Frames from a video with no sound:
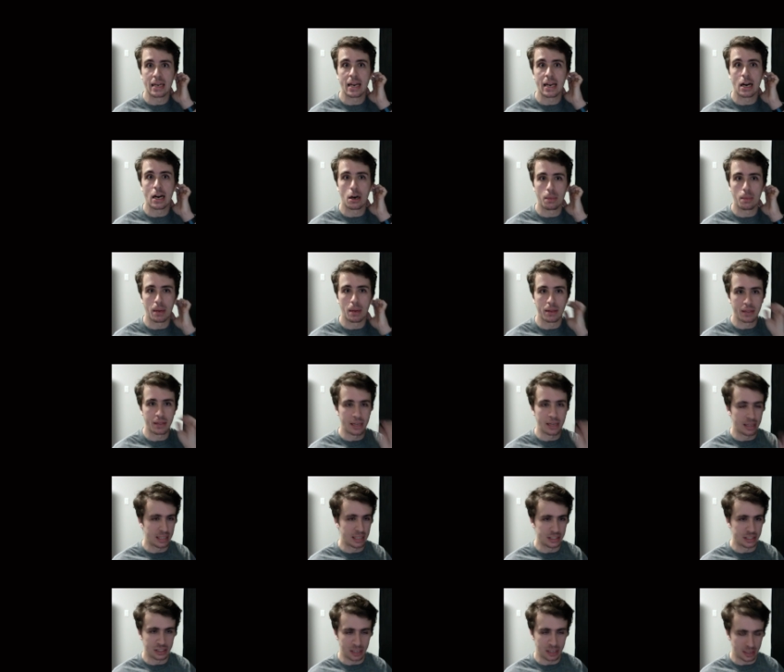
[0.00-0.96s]
care about that.
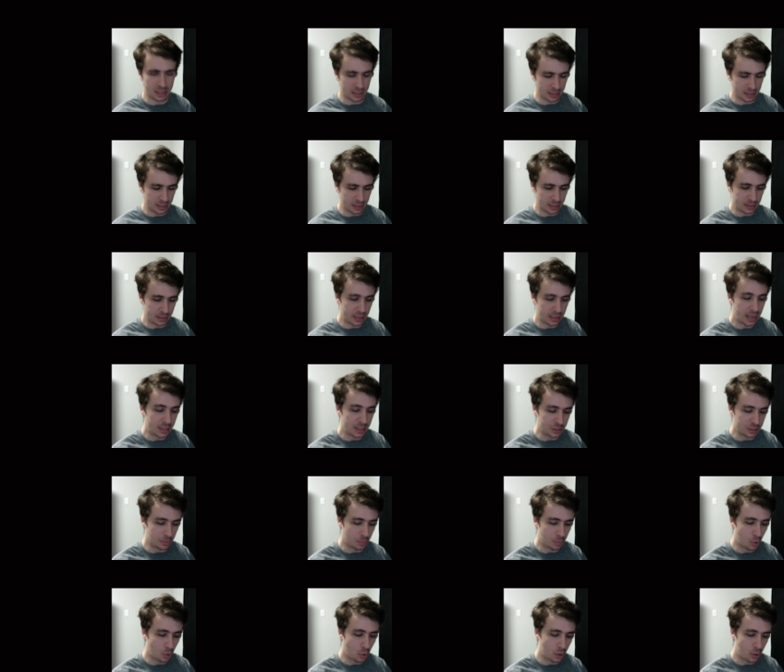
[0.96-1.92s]
That's not uh, as
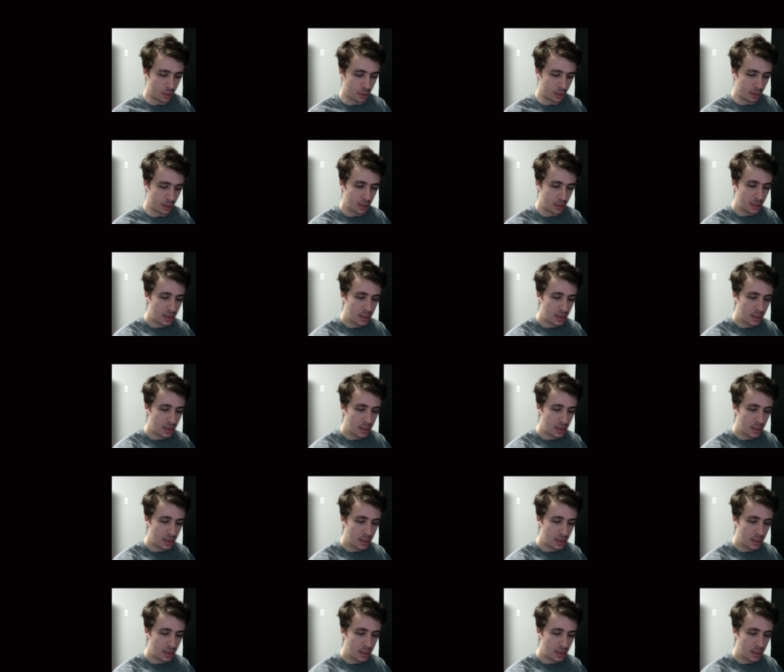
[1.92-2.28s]
important.